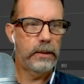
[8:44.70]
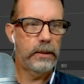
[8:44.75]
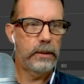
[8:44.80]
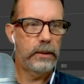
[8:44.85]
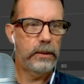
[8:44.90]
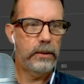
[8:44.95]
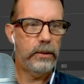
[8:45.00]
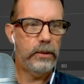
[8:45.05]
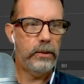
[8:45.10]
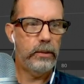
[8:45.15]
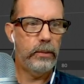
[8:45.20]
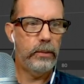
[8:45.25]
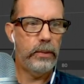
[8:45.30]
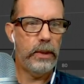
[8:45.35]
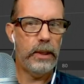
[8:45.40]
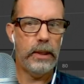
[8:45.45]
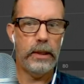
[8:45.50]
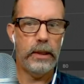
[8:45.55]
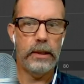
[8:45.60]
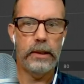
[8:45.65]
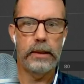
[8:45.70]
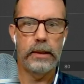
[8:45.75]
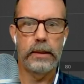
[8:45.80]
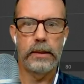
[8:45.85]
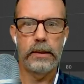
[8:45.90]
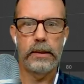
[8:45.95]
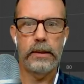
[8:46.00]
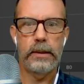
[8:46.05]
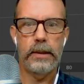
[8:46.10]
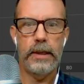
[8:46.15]
to be
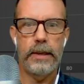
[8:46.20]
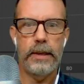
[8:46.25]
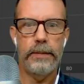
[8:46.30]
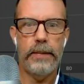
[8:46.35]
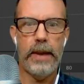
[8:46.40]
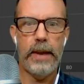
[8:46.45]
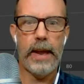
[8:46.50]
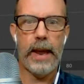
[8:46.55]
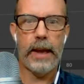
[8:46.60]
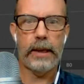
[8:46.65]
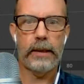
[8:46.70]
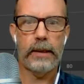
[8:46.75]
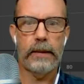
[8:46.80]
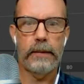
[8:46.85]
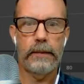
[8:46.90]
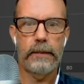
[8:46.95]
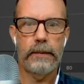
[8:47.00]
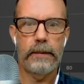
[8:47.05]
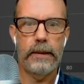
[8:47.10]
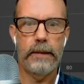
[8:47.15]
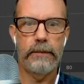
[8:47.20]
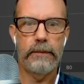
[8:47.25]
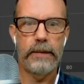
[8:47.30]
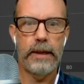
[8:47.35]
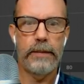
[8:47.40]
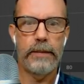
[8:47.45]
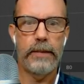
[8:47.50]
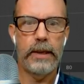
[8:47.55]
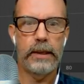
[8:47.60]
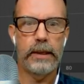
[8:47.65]
in back, if
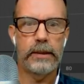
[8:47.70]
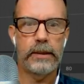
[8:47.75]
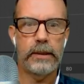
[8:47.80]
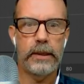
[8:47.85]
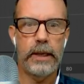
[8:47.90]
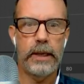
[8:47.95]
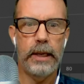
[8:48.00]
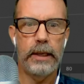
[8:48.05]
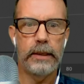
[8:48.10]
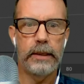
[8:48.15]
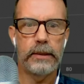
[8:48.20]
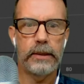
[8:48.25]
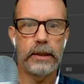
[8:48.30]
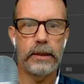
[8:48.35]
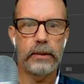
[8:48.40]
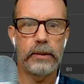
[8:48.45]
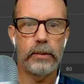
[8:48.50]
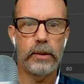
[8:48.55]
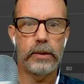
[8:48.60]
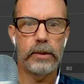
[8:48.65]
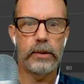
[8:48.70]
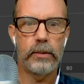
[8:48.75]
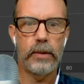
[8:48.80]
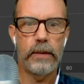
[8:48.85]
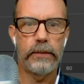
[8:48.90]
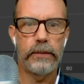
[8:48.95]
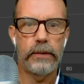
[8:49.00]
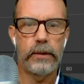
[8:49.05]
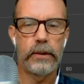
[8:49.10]
that makes any sense whatsoever.